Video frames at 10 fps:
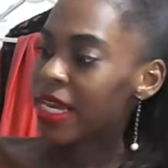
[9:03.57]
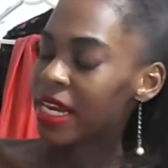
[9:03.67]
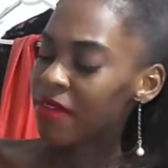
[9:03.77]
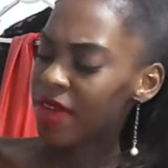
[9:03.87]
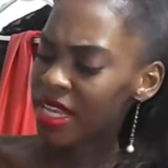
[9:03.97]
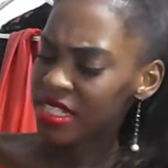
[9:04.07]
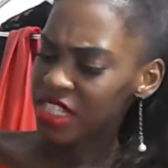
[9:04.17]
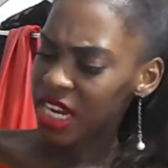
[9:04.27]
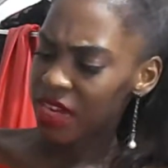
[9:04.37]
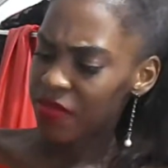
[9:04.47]
I've had this
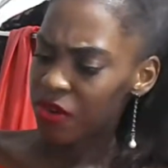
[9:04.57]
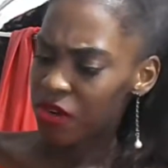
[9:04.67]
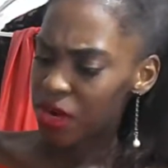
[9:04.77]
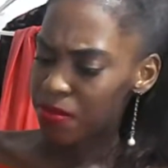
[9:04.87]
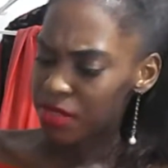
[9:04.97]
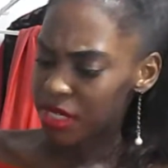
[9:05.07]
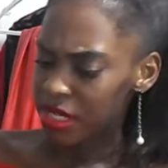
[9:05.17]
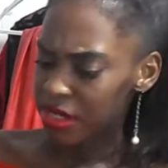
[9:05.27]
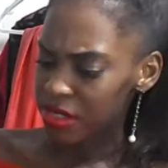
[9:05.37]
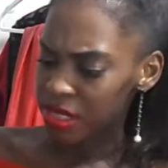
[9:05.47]
jacket for a couple
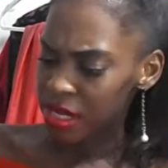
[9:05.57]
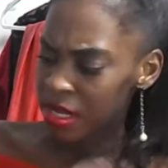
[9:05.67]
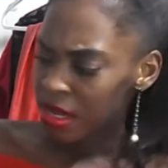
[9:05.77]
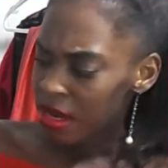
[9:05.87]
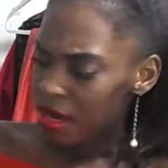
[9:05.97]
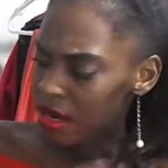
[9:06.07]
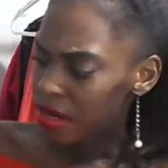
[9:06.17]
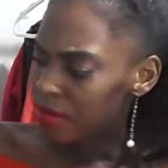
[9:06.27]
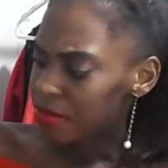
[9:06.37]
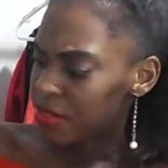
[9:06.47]
years,
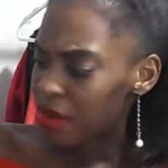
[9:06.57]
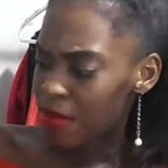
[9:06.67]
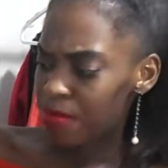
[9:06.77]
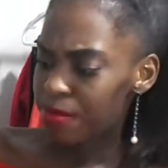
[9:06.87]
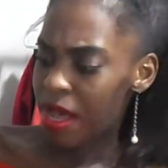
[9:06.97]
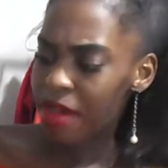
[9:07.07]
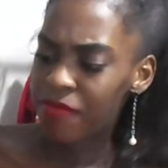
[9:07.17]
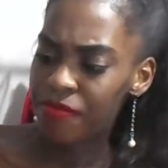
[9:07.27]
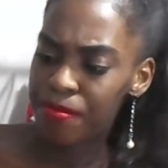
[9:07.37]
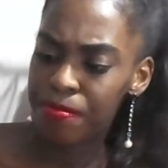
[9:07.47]
so I'm
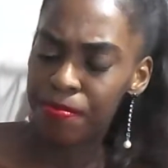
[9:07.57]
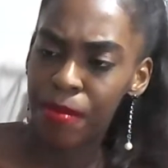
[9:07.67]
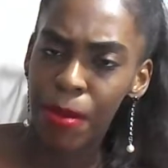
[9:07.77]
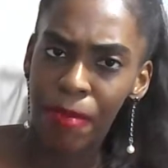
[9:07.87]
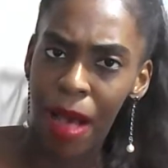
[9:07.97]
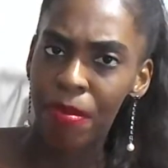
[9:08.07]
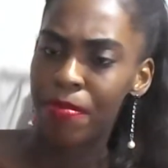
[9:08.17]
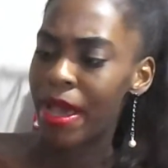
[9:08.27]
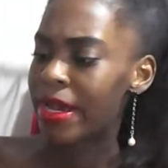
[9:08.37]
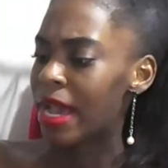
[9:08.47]
gonna pop it
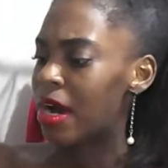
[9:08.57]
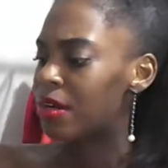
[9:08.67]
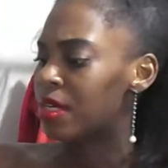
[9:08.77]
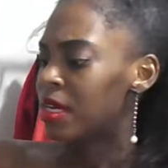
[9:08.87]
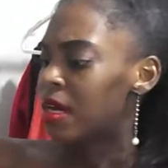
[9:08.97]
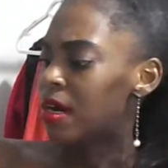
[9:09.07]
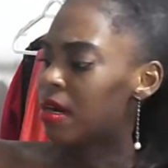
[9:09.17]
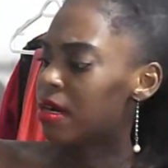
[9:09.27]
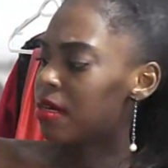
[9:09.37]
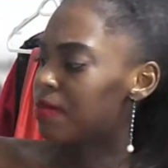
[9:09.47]
back out.
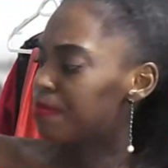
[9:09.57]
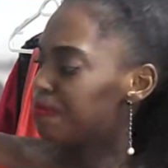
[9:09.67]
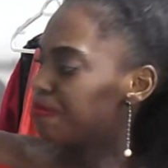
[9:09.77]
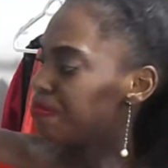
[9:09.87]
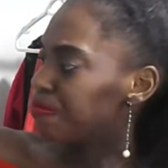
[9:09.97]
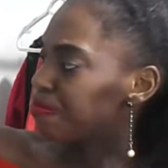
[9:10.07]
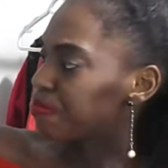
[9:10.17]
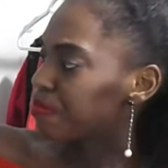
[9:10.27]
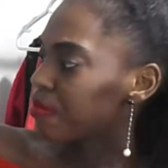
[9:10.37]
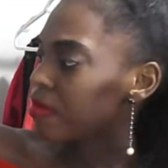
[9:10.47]

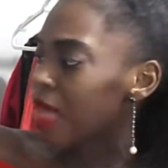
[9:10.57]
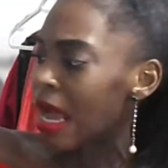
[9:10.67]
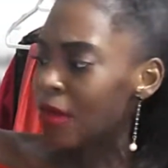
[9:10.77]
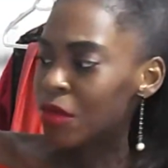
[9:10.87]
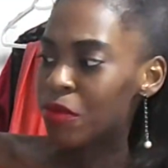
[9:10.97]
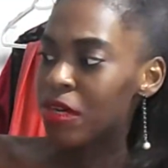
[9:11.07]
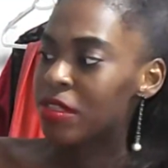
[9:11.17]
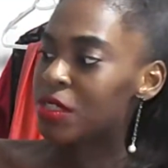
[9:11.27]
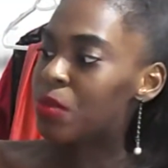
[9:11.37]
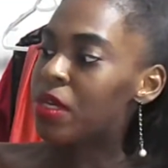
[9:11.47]
I would wear
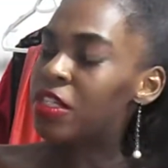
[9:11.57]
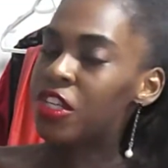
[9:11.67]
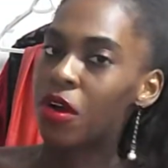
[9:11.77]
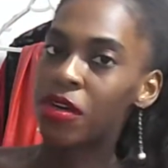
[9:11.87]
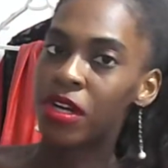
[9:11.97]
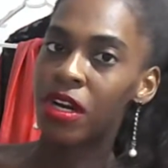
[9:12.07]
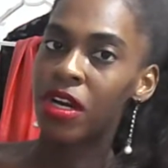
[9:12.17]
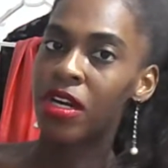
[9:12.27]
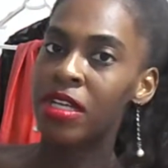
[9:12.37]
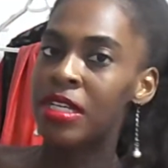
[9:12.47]
this with a
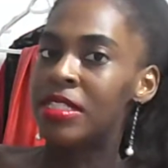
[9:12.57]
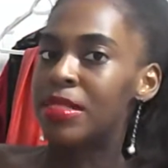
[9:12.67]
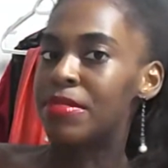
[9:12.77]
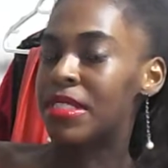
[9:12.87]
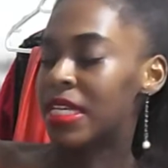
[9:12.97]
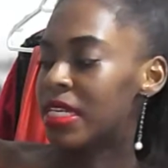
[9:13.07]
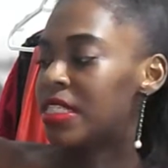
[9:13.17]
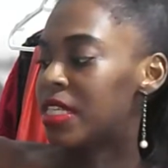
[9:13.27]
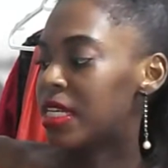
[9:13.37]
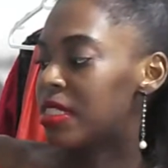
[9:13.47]
choker, some skinny
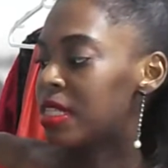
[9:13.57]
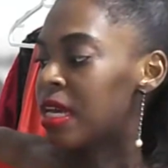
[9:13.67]
jeans.